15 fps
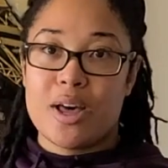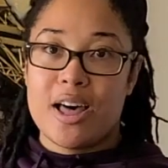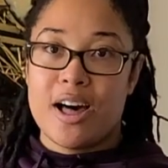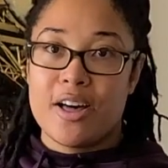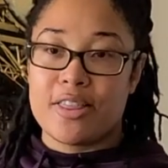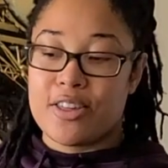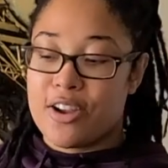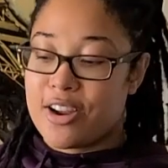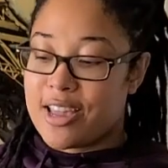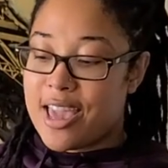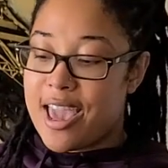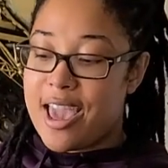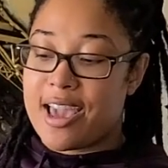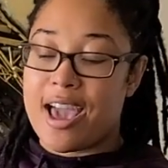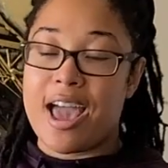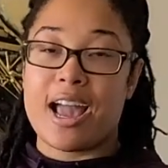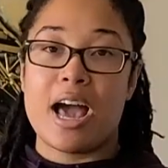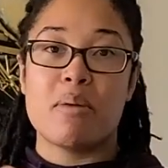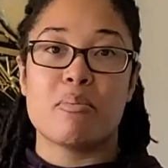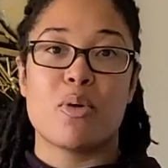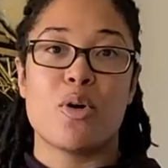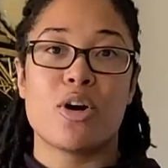a healthier cake, I
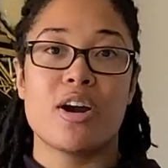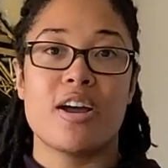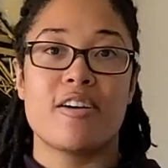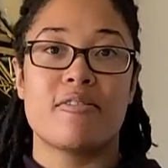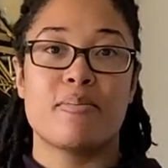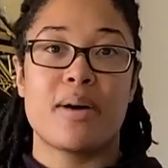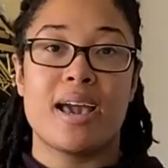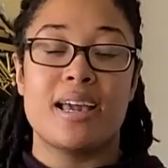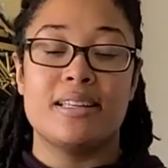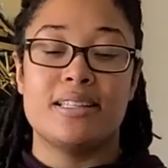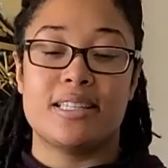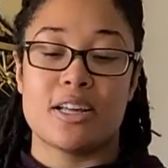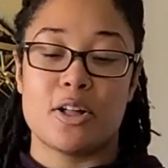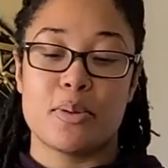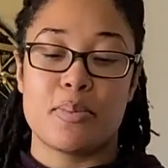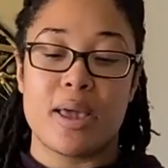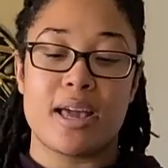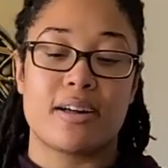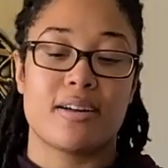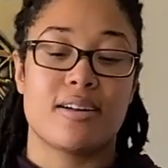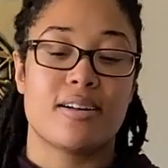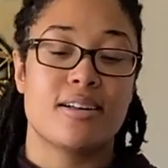got more of my dill
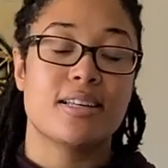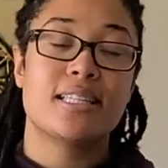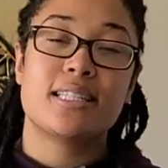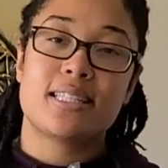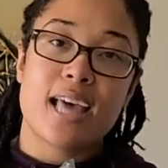pickle